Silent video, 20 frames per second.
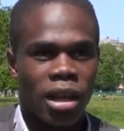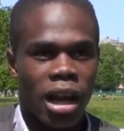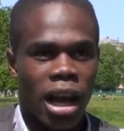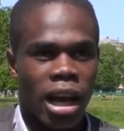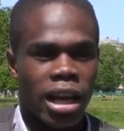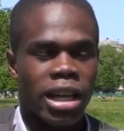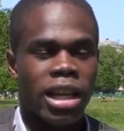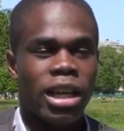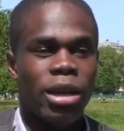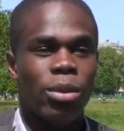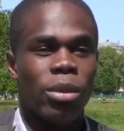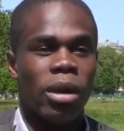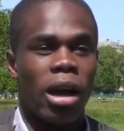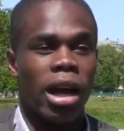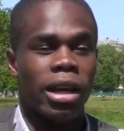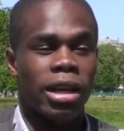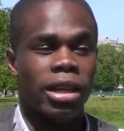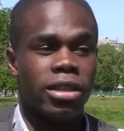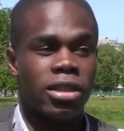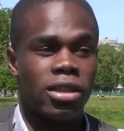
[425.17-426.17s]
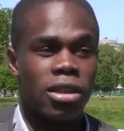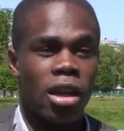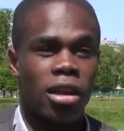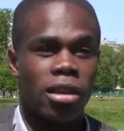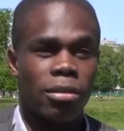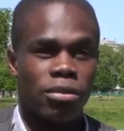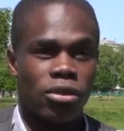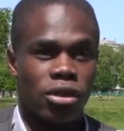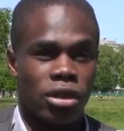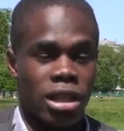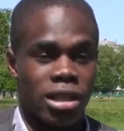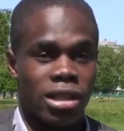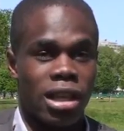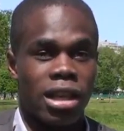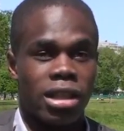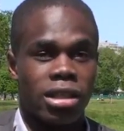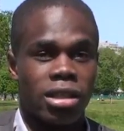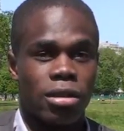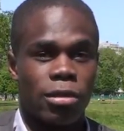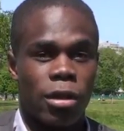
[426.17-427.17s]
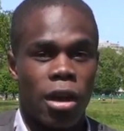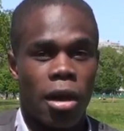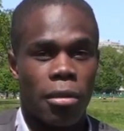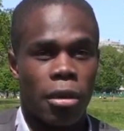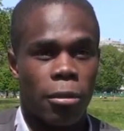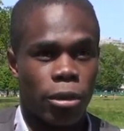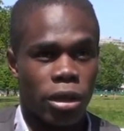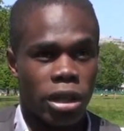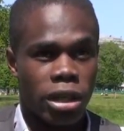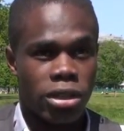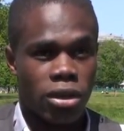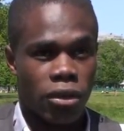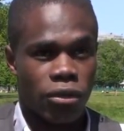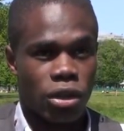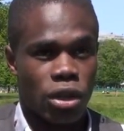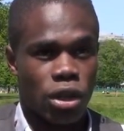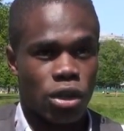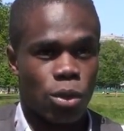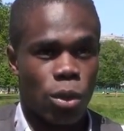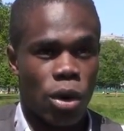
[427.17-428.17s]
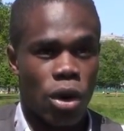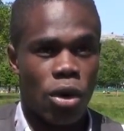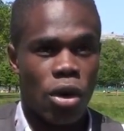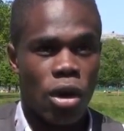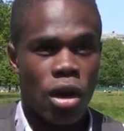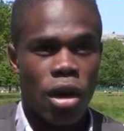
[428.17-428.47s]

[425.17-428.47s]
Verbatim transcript: And he and his son decided to become a police officer as well,